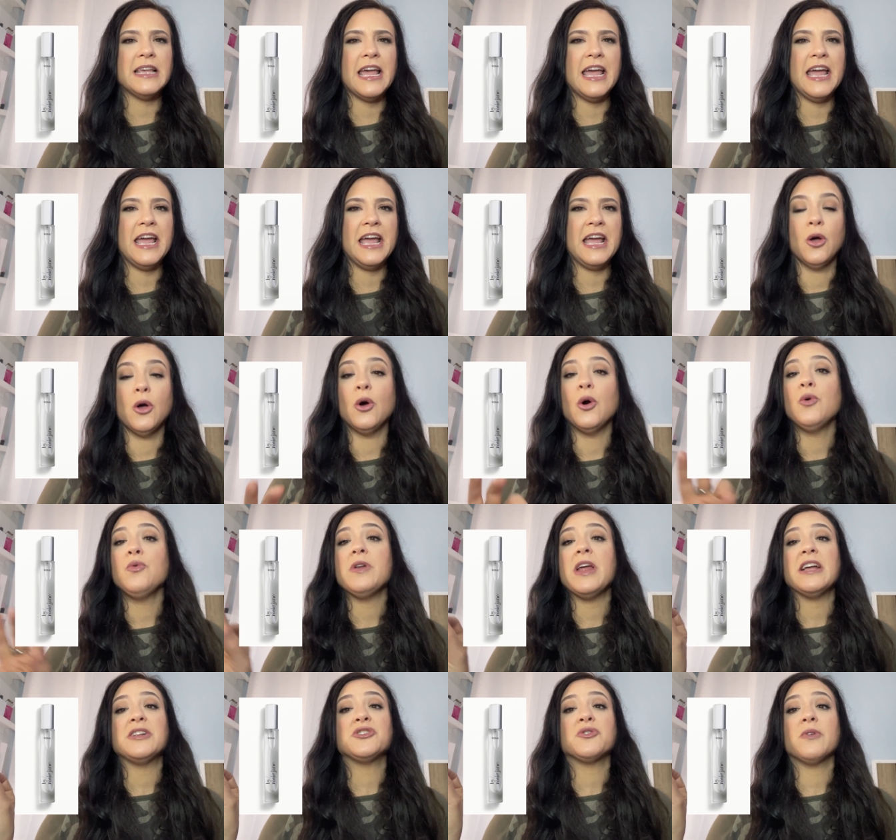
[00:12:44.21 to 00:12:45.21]
a au
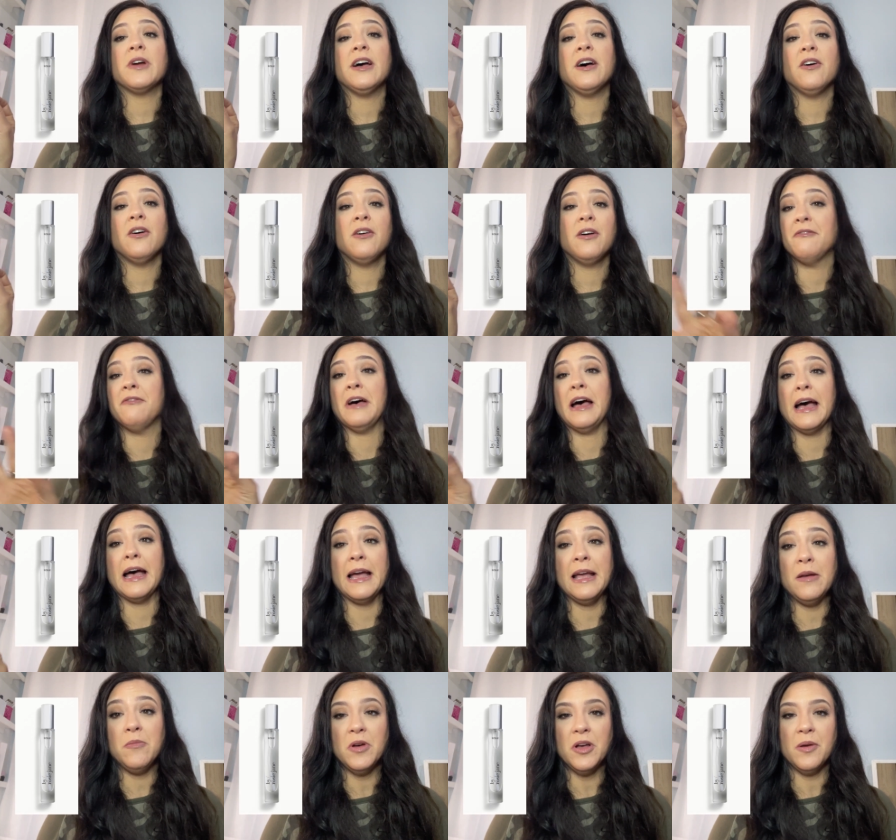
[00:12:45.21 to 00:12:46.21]
naturel
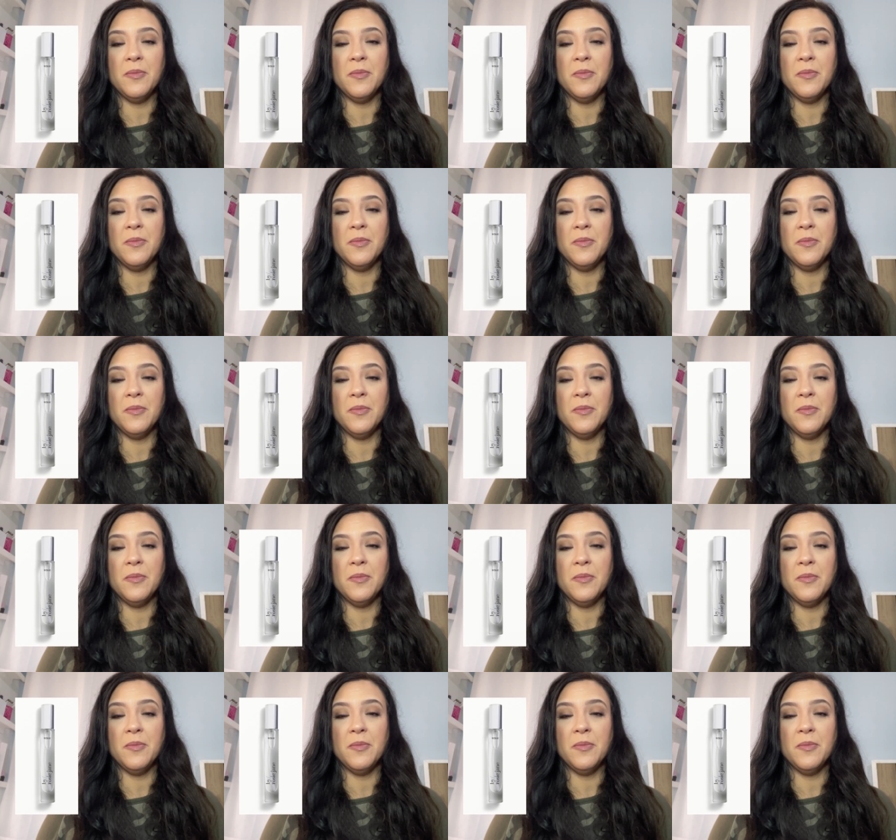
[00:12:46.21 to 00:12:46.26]
vibe.